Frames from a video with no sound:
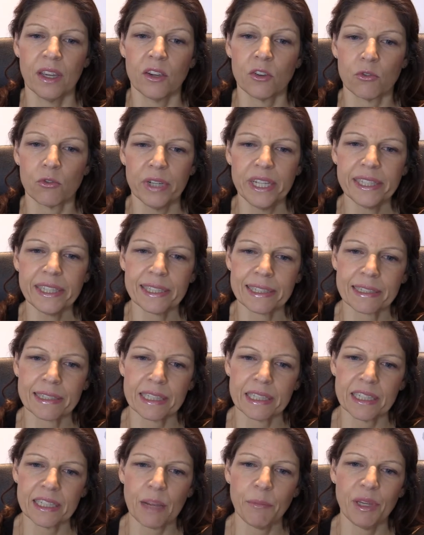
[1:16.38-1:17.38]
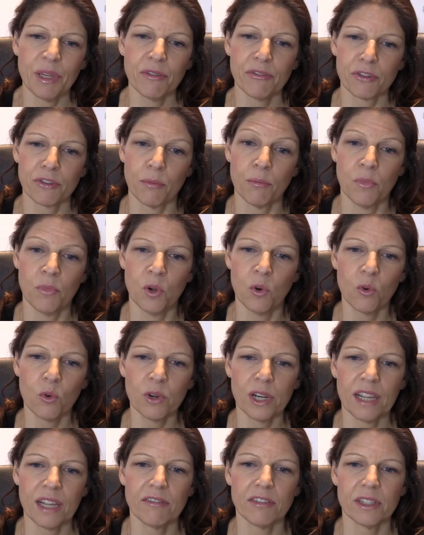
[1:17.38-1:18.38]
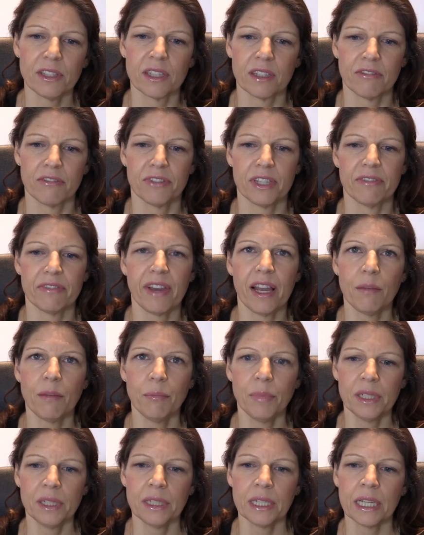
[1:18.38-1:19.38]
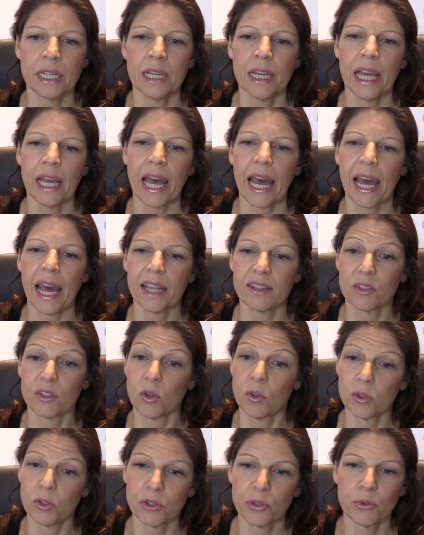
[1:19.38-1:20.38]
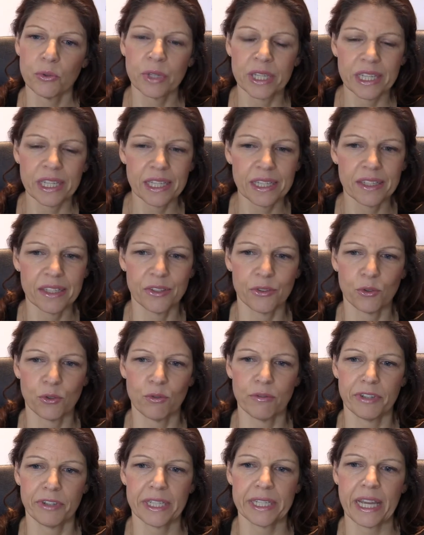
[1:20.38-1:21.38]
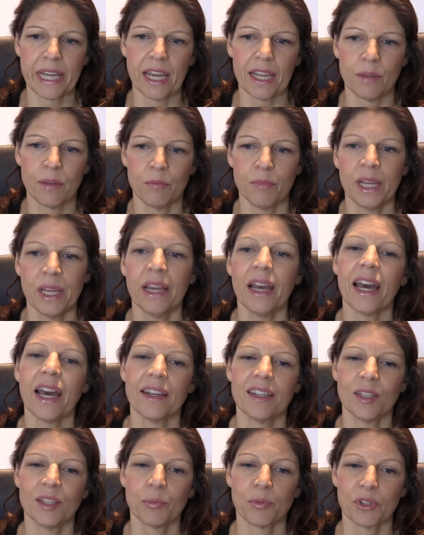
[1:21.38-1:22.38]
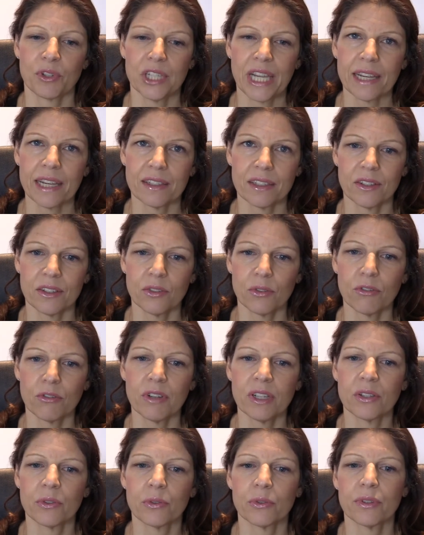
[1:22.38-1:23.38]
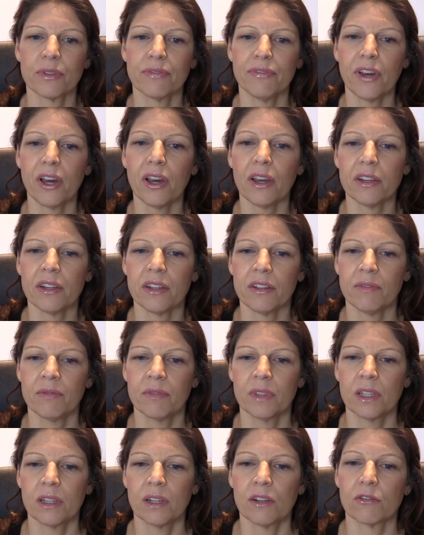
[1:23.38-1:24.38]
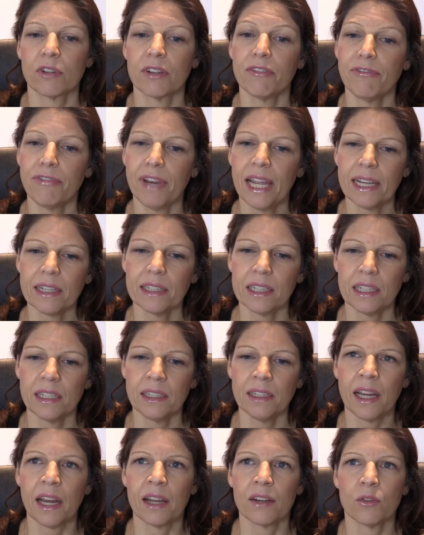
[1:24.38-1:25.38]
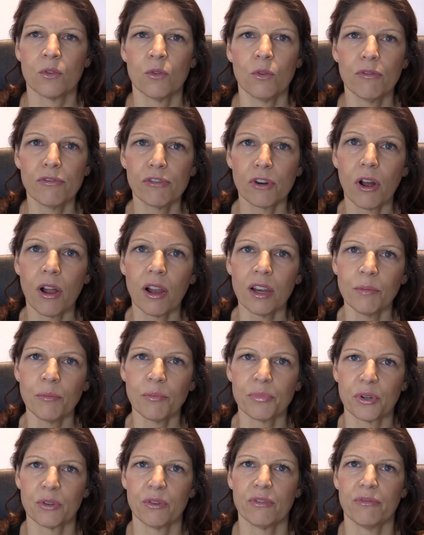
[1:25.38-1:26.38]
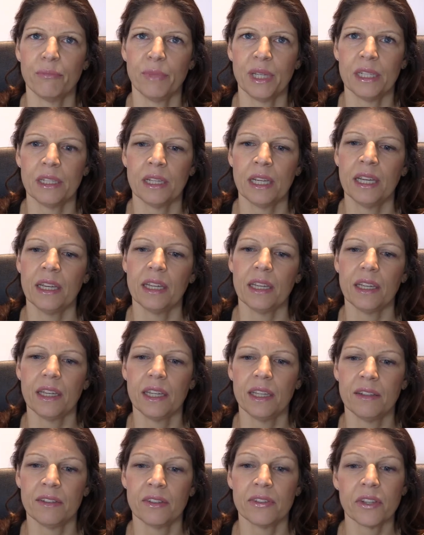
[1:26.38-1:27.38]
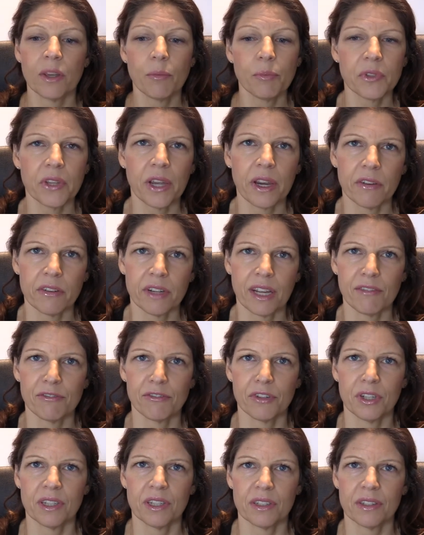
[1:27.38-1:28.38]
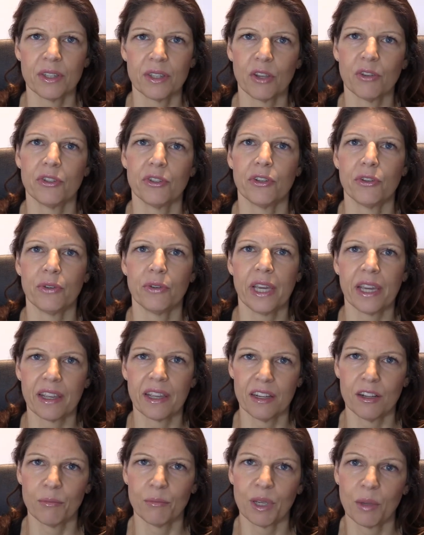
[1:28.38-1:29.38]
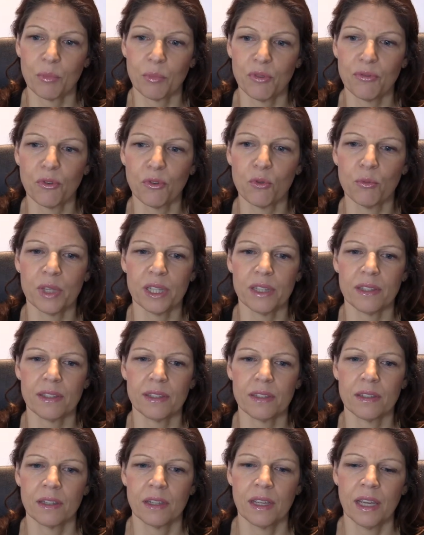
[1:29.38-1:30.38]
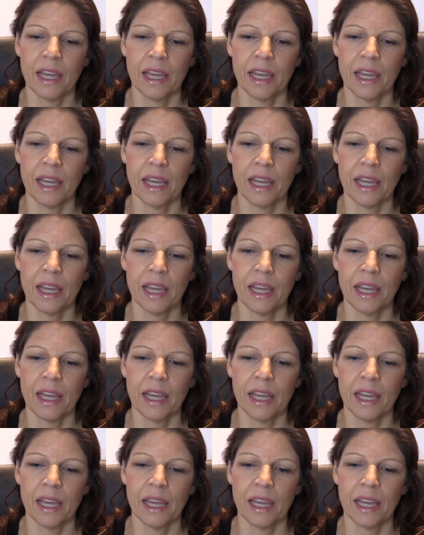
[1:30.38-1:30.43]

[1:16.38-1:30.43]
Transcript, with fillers: Risk stemming from low levels of development has also eased over time and is projected to reduce further, reflecting an overall improvement in sub Saharan Africa's socio economic performance.